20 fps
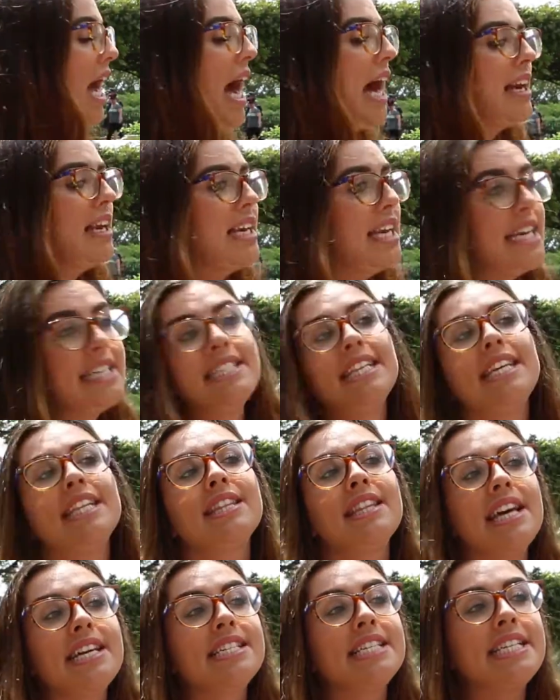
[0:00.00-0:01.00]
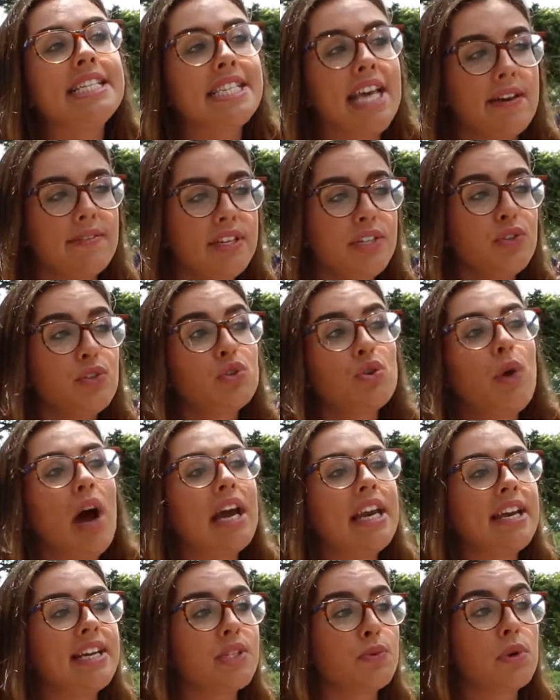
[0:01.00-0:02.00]
And in 1837,
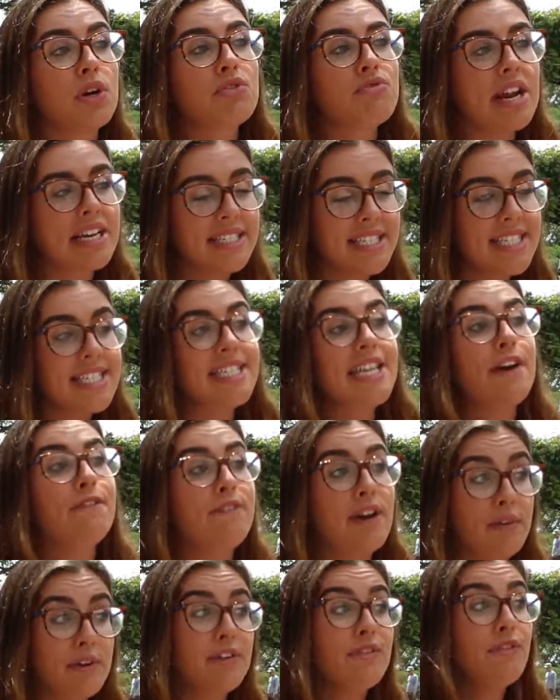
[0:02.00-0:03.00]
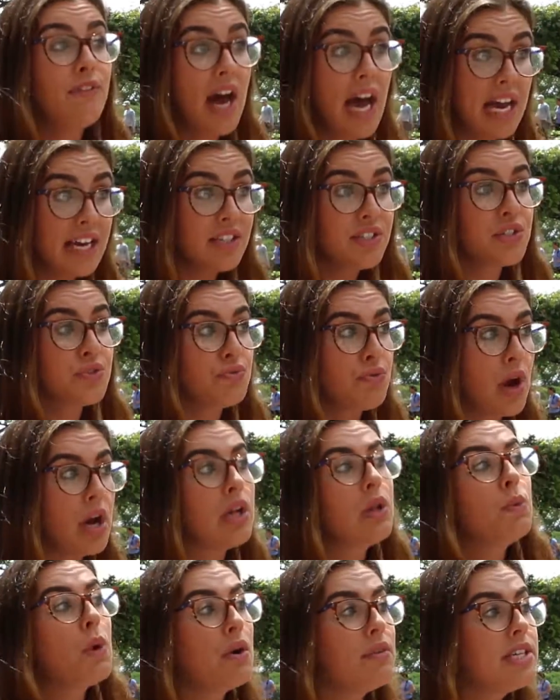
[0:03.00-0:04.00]
Twinings were granted their very first
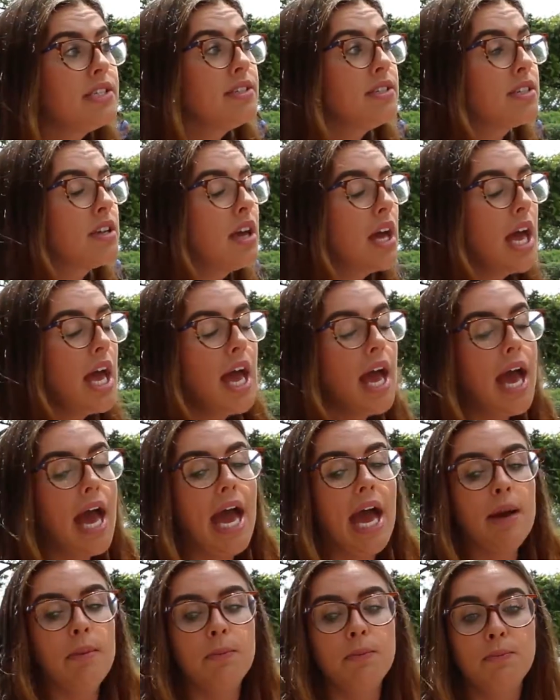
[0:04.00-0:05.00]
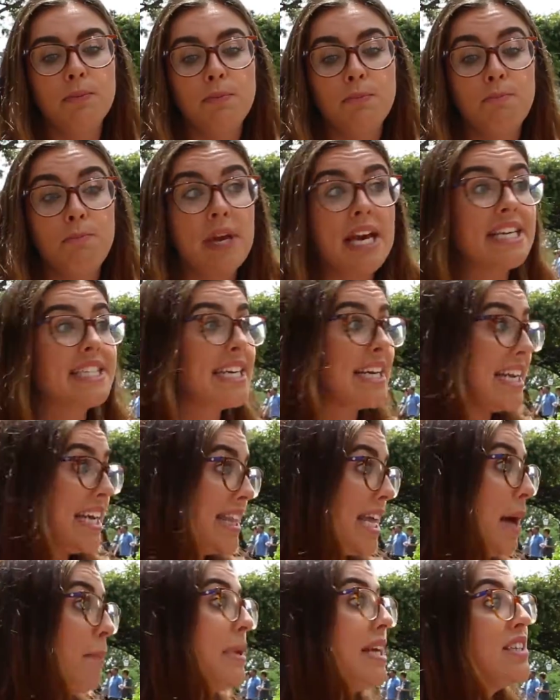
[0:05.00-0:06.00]
royal warrant. Um,
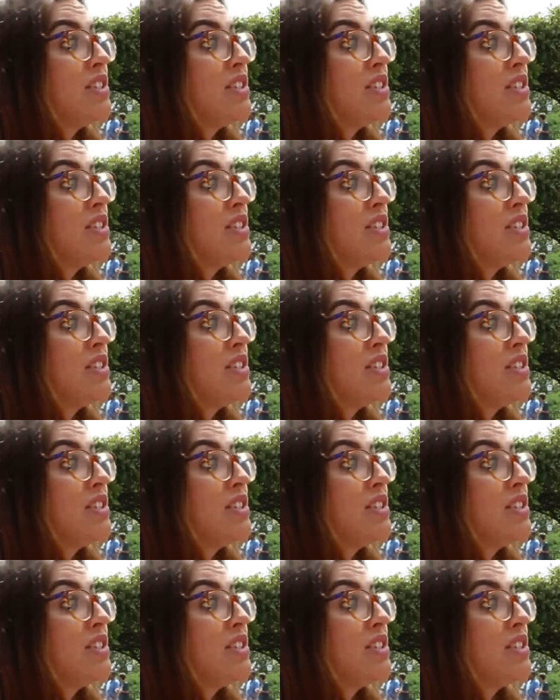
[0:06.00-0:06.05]
Basically that